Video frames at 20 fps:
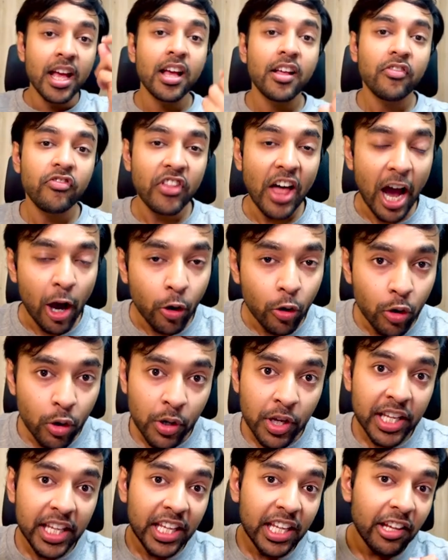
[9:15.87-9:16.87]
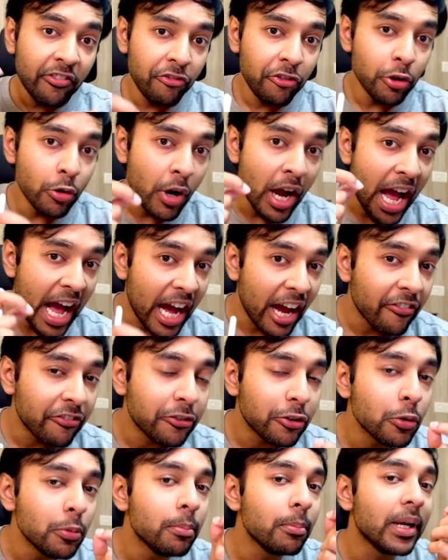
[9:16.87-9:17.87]
Now, if you have
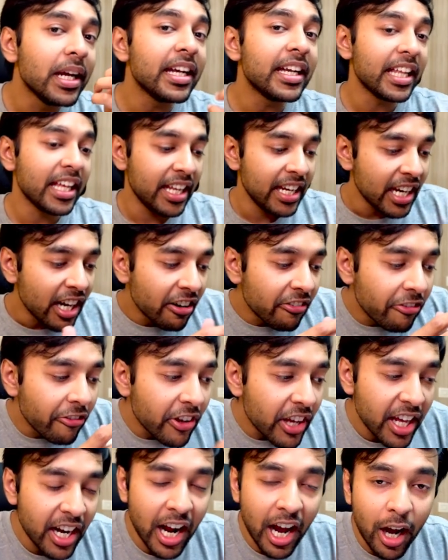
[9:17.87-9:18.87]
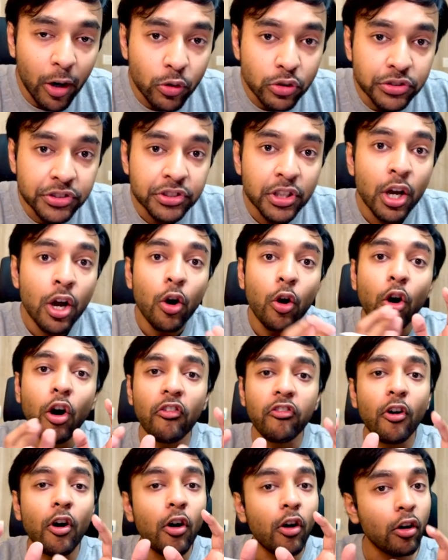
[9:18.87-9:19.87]
to maintain a warehouse
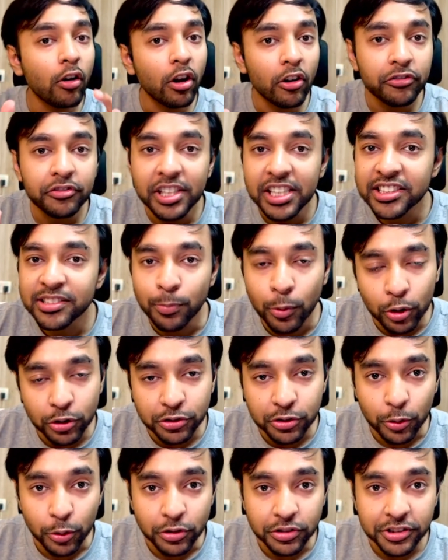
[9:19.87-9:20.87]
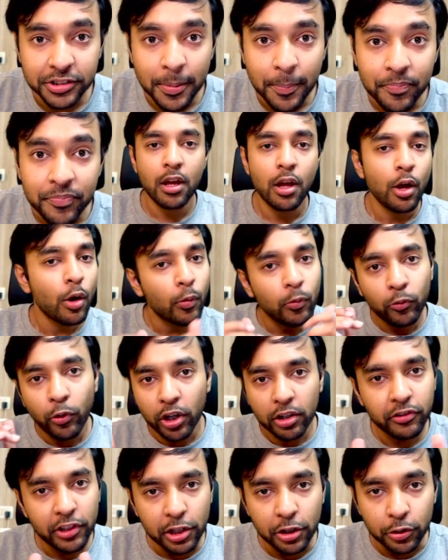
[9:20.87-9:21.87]
of all of these bookstores,
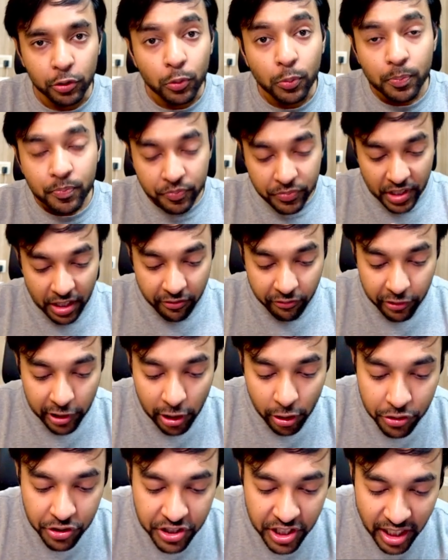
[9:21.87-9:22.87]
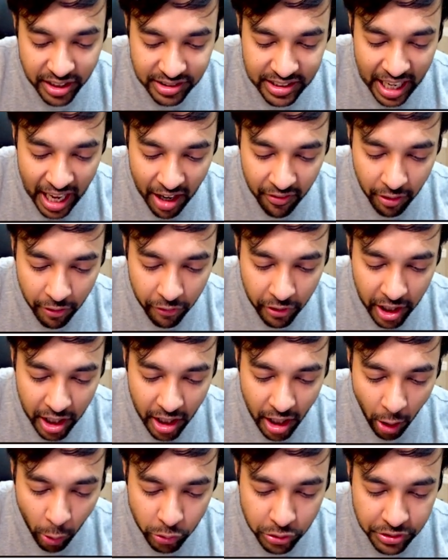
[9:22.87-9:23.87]
what will you do? Will you just have a
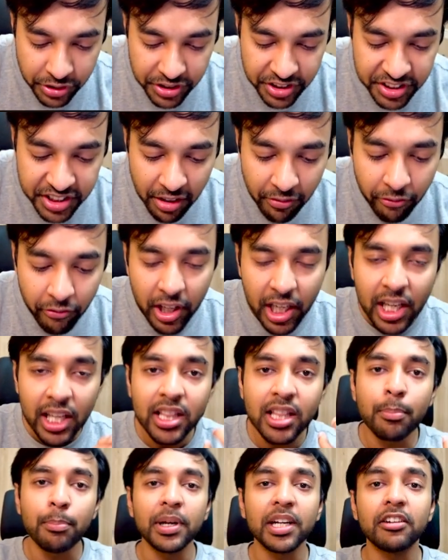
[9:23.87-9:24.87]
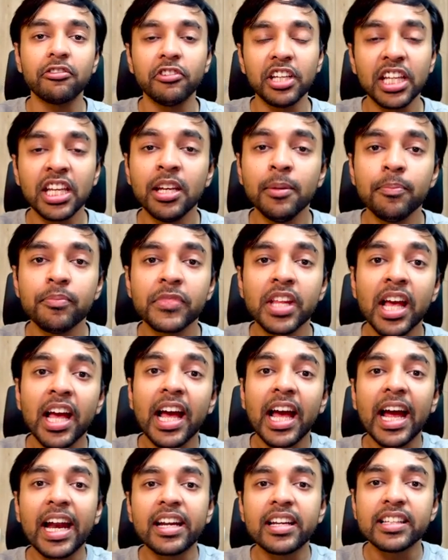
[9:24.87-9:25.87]
warehouse somewhere in the between
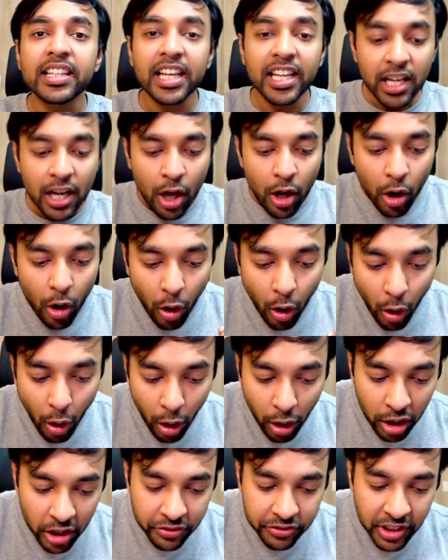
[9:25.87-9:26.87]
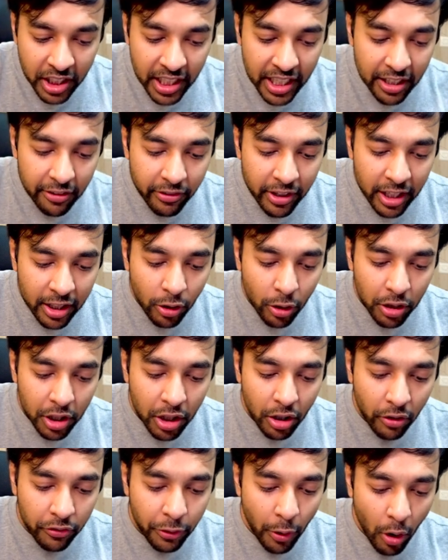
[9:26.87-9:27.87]
and then all of the inventory
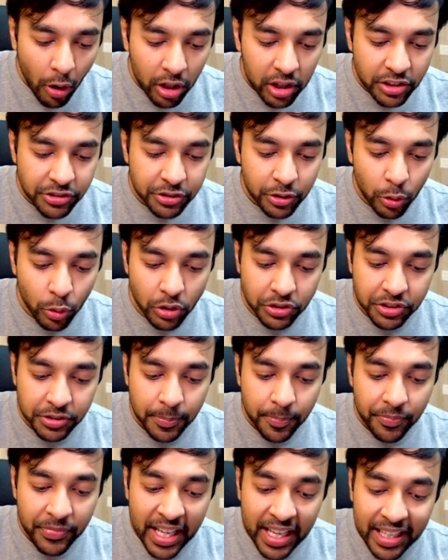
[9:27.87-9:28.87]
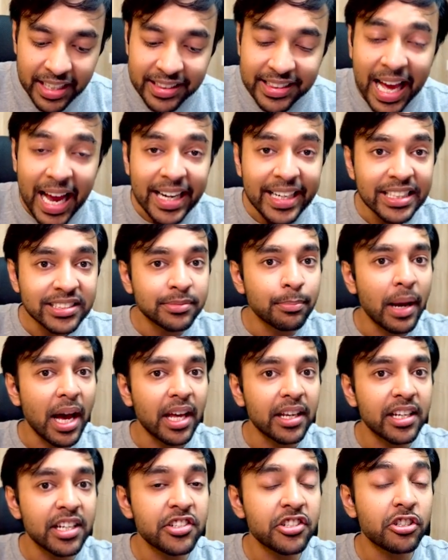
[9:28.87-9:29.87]
of all the stores that is
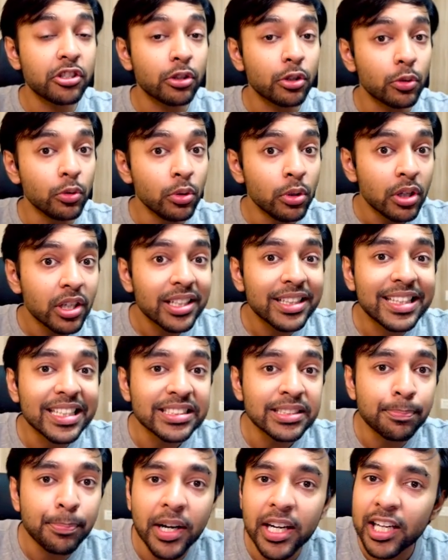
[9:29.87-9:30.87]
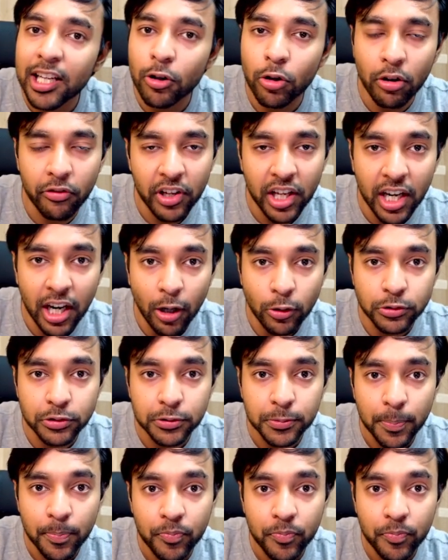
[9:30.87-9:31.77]
managed through this particular warehouse?